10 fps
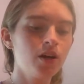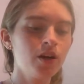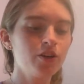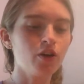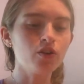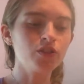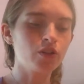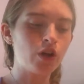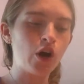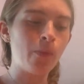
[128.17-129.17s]
you also
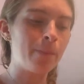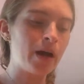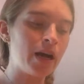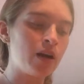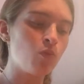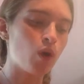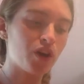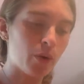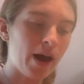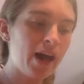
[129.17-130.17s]
go by what you
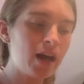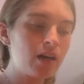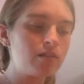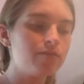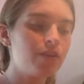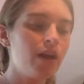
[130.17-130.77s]
have